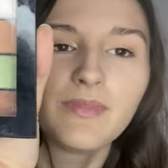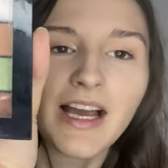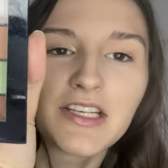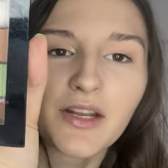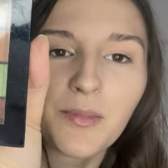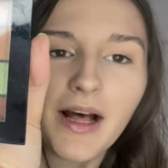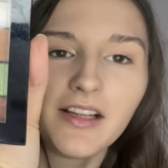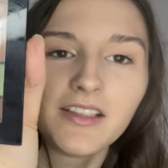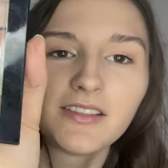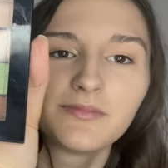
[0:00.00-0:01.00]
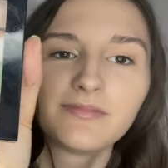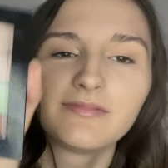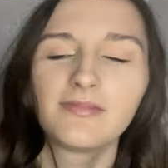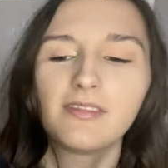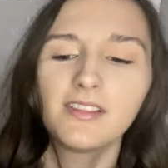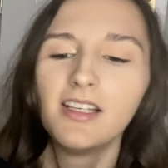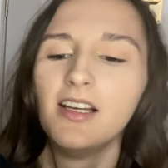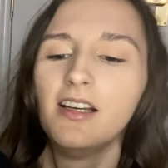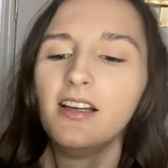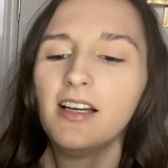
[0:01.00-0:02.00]
eyeshadow palette.
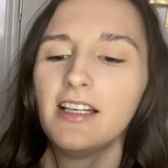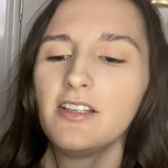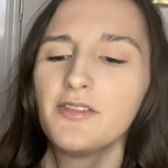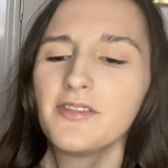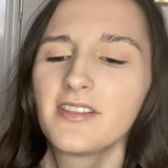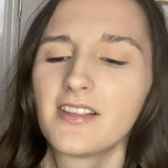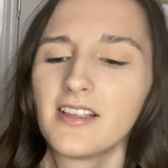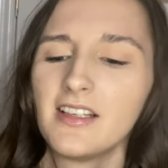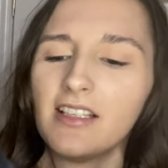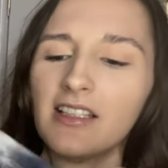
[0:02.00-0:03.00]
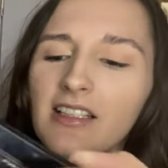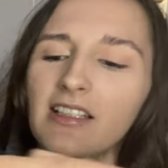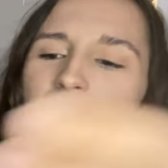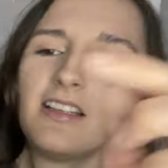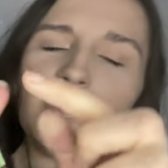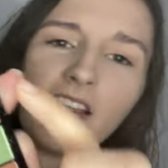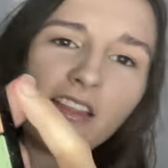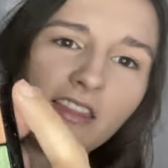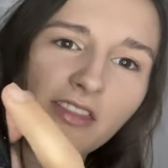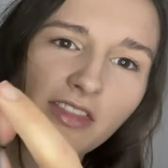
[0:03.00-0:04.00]
I used
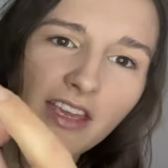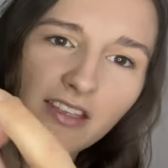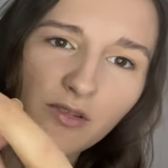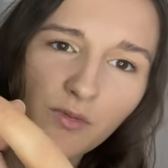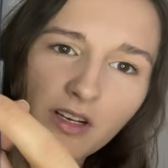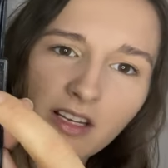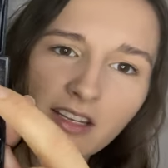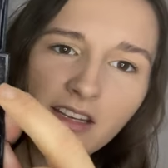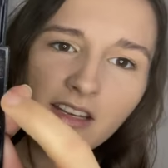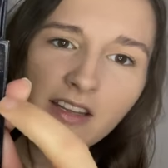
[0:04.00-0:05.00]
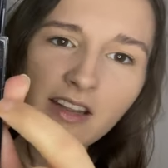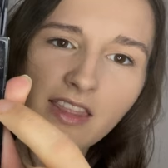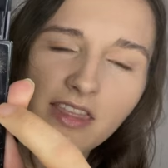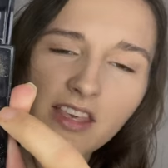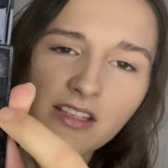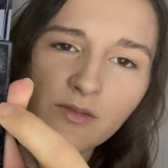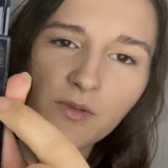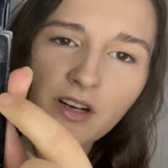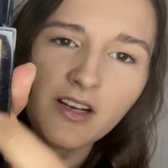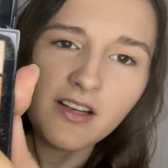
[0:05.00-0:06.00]
this one,
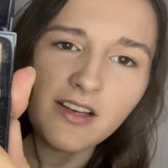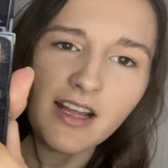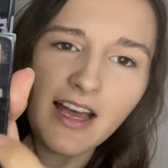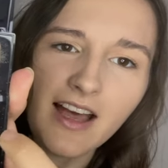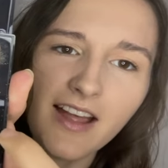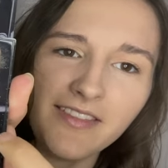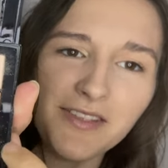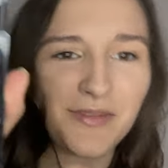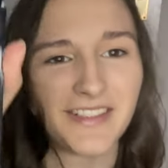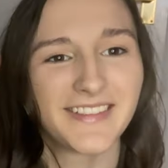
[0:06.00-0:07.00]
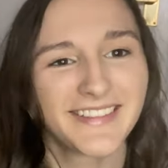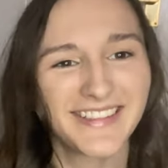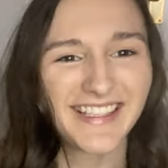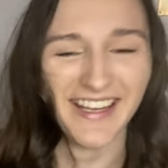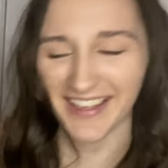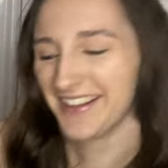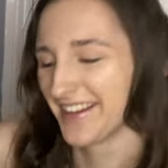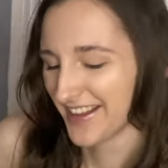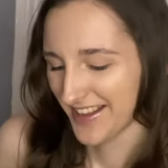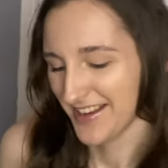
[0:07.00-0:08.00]
and this one.
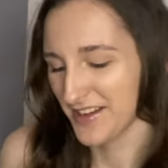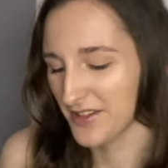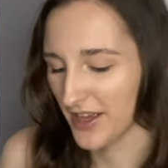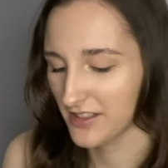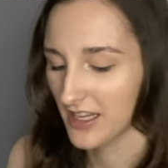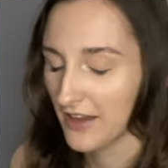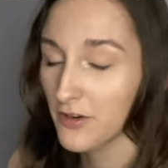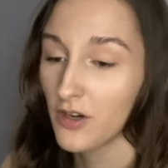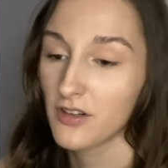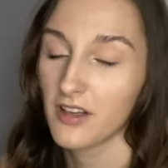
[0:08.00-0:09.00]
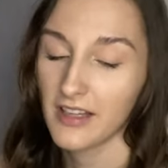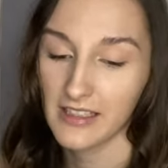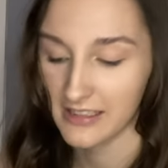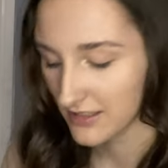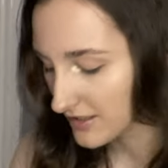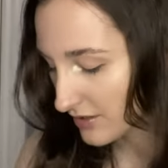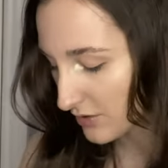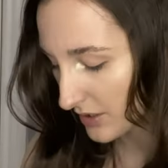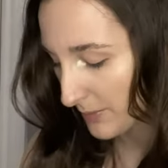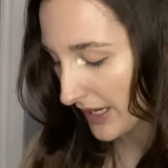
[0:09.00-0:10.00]
Just thought I'm not, like, this is a
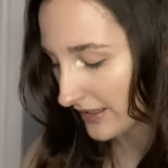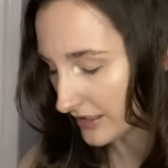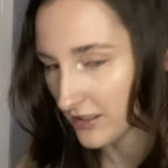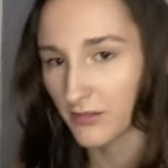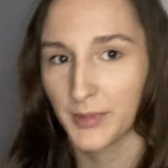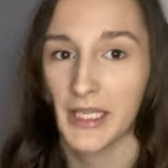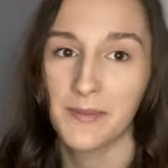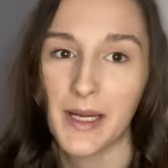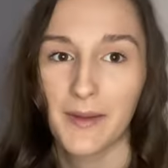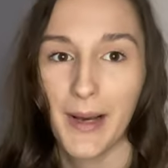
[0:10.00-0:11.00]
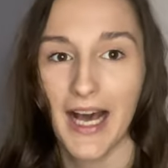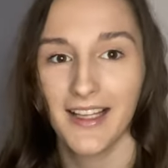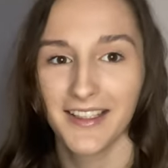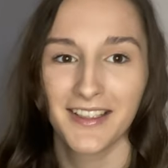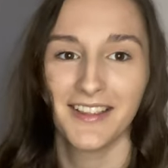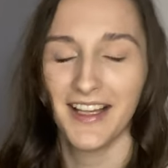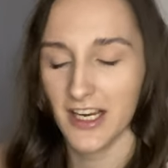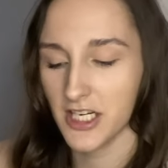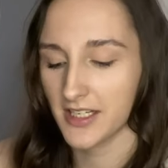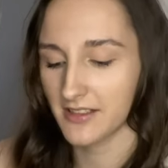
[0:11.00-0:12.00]
newer palette, you know me and my palette
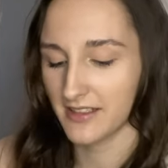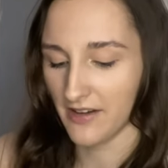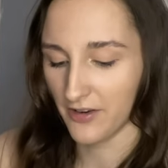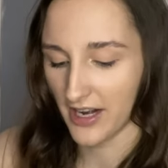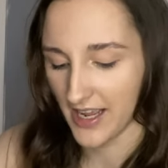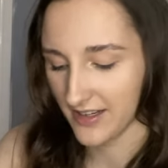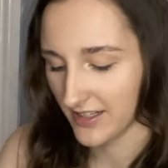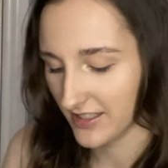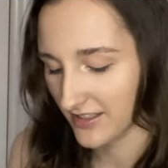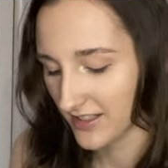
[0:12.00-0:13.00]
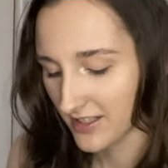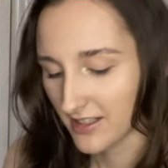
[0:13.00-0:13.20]
collection is never ending.